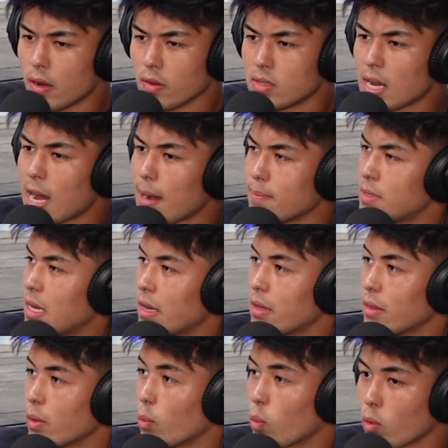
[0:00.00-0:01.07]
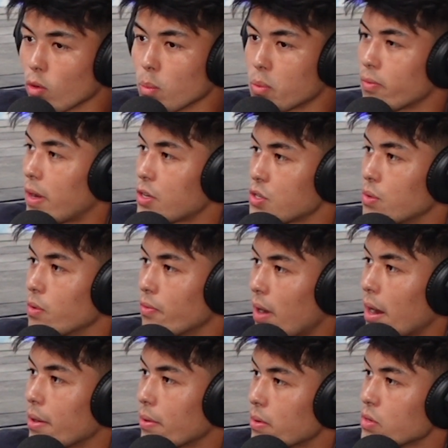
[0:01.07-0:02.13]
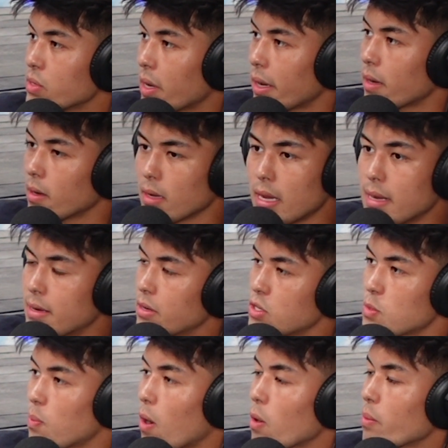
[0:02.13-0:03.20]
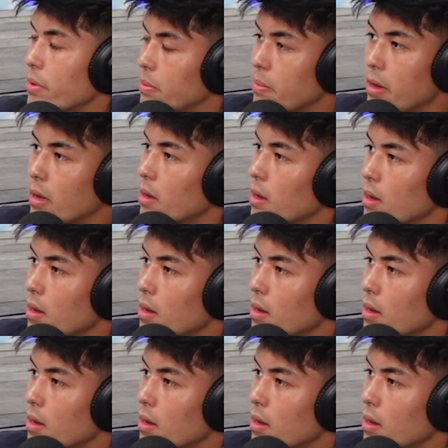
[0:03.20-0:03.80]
top 10 in the world professional fighters like in to spar with me.